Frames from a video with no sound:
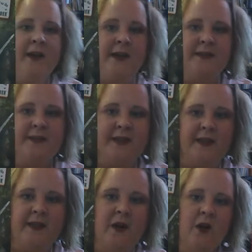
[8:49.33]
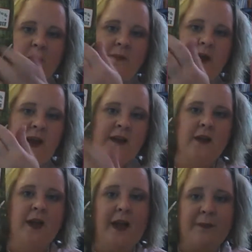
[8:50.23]
It's the
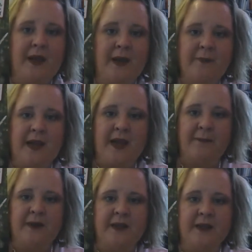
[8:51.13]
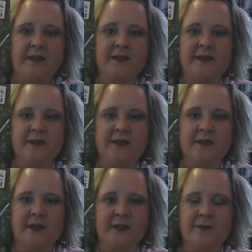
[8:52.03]
hardback, Happy, Happy, Happy, and it's the
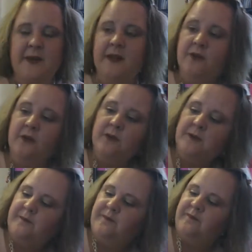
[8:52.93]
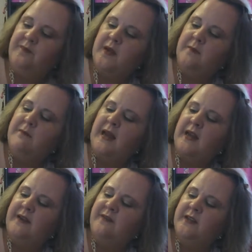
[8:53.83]
Duck Commander, My
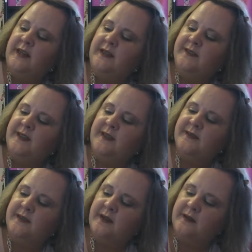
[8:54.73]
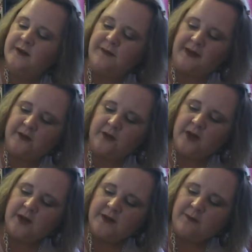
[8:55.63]
Life and Legacy as the Duck Commander,
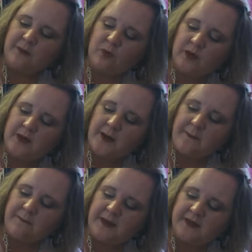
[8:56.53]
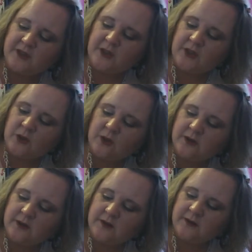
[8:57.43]
number one, Best York,